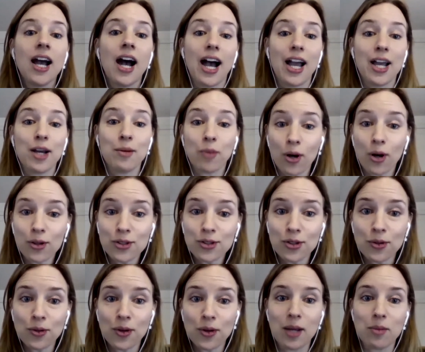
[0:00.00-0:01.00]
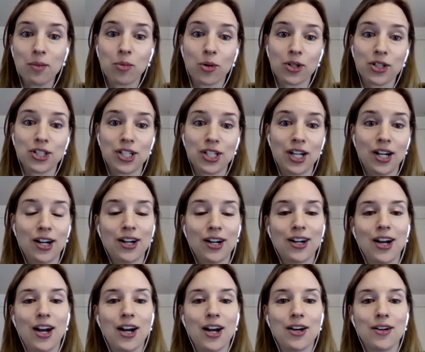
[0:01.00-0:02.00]
I am also a board
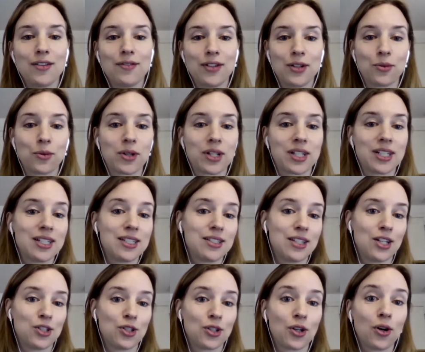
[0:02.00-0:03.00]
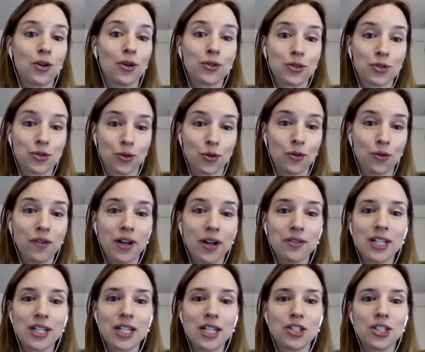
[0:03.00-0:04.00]
chair of an organization called the Soul
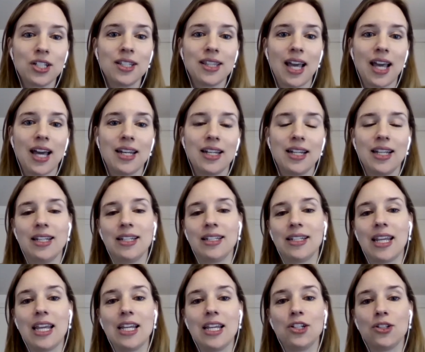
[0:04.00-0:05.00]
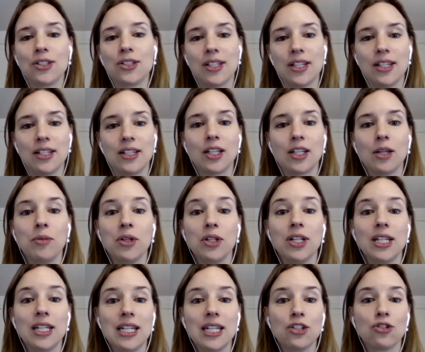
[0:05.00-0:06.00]
Foundation that engages in
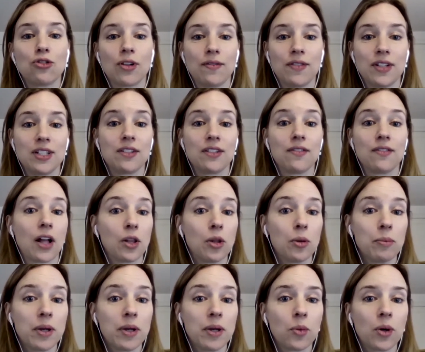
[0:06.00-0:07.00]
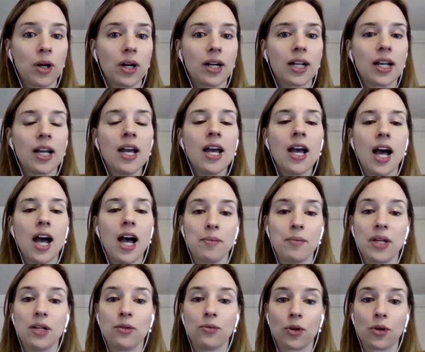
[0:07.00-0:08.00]
community-driven development work
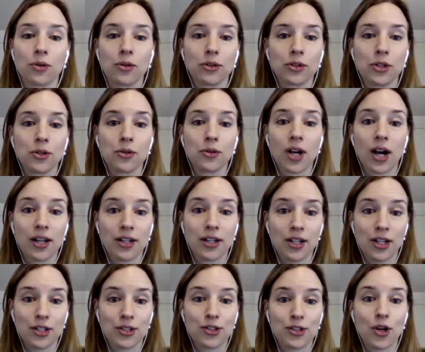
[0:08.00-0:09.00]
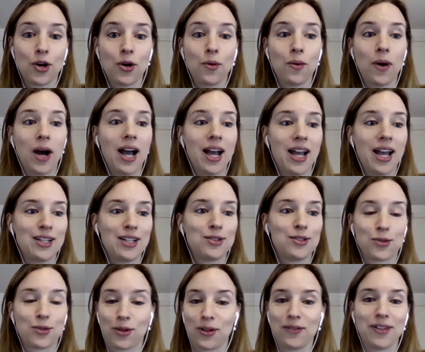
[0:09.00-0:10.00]
in rural Uganda. So I
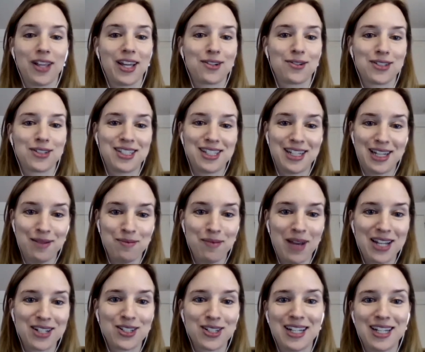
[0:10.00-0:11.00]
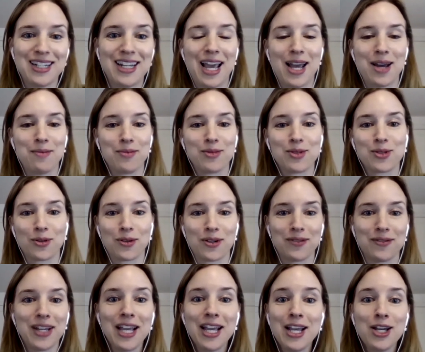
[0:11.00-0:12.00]
sort of, like Christine mentioned, I'm sort
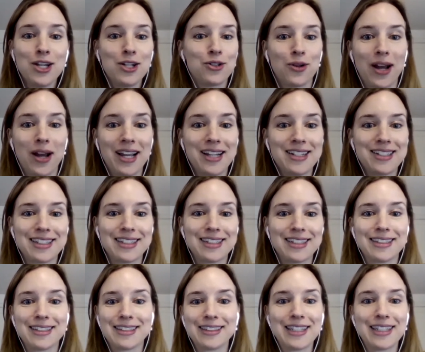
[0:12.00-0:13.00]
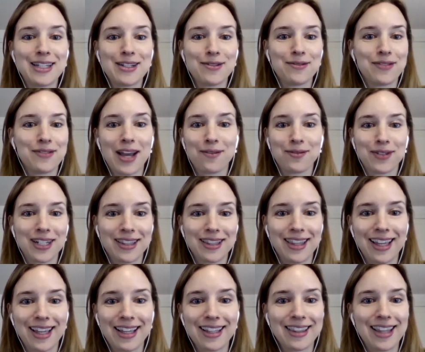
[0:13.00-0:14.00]
of trying to live
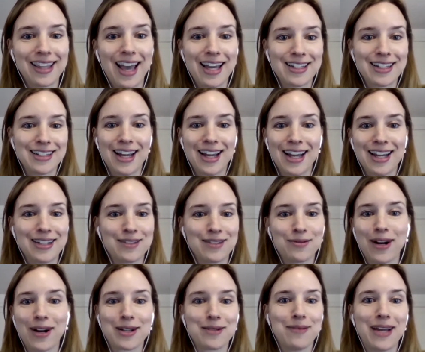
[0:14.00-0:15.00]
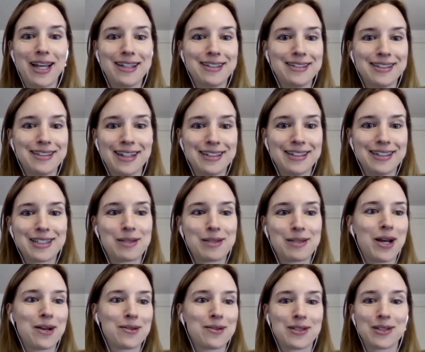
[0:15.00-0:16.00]
everything that I recommend and
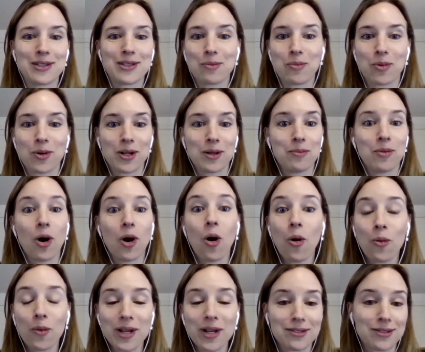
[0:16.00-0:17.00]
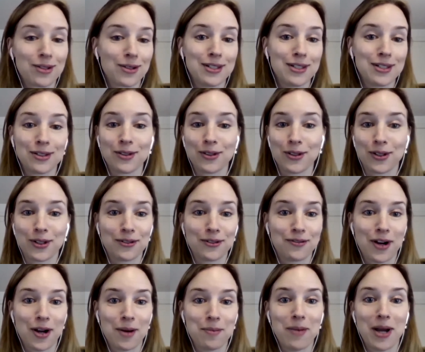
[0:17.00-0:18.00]
espouse and support. I'm always looking to learn
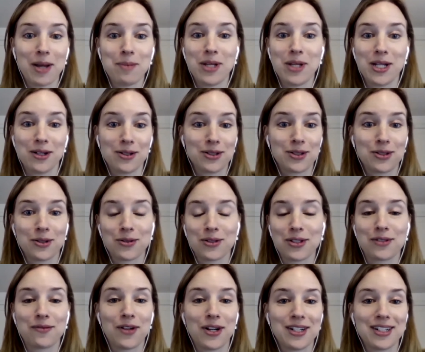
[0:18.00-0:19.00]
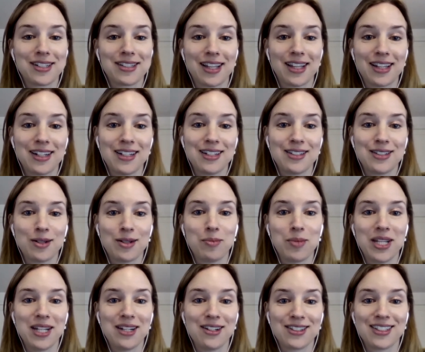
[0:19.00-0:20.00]
from my peers. So just very excited to
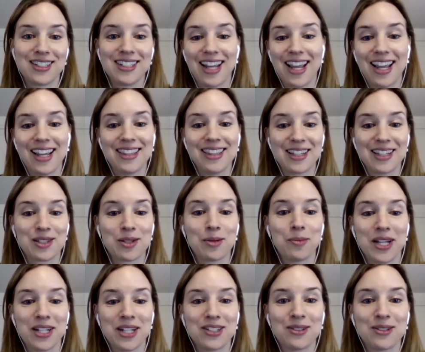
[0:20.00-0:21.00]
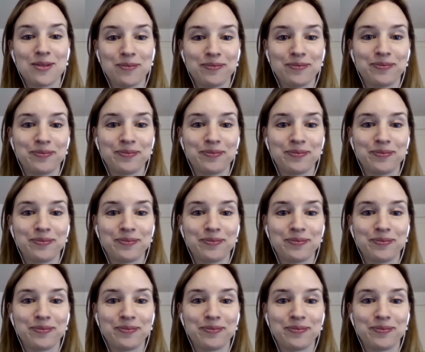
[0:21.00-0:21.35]
be here today. Thanks so much.